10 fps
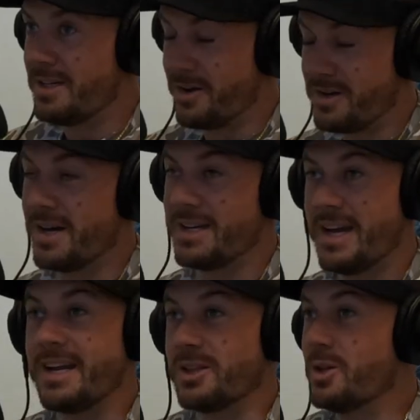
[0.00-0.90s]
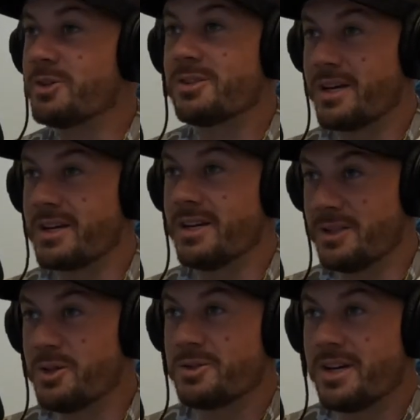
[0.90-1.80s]
Okay, yeah, and it looks like
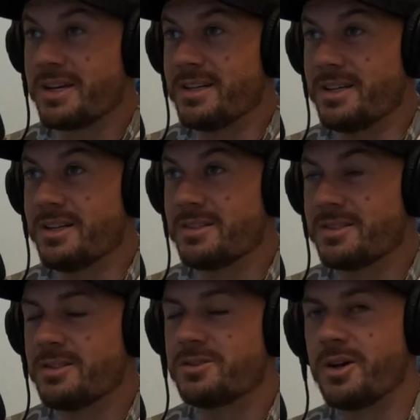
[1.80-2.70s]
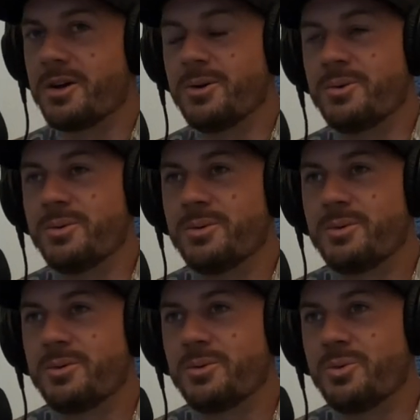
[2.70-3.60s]
it is. So
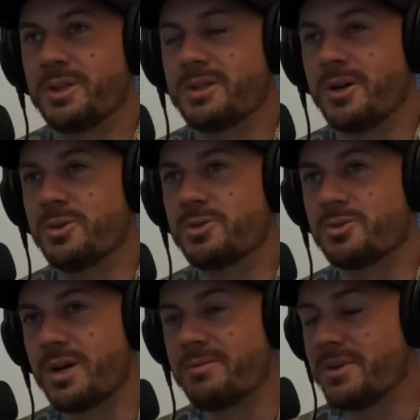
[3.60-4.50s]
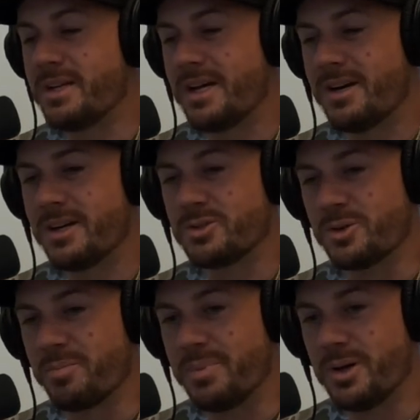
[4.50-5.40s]
with those threadfin herrings
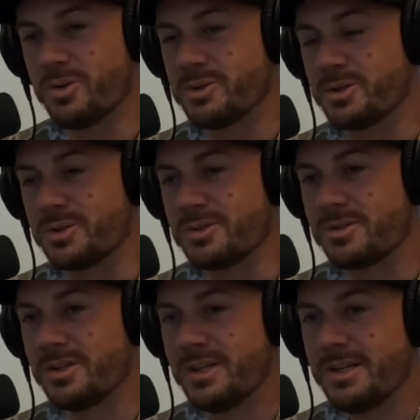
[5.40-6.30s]
or pilchards,